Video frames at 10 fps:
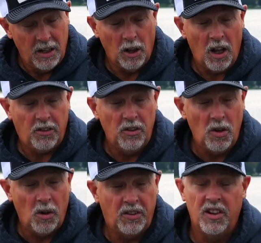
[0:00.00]
You'll also
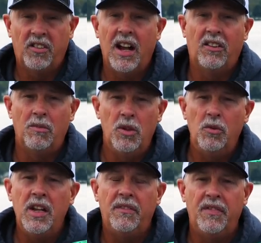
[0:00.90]
notice that it's got some
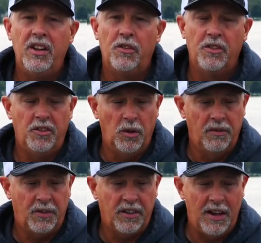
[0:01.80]
unique features to
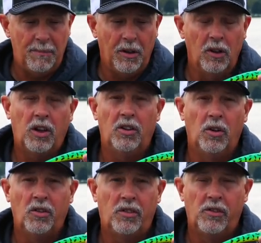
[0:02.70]
it. For example, look at
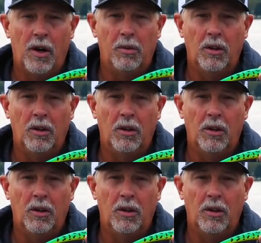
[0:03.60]
those treble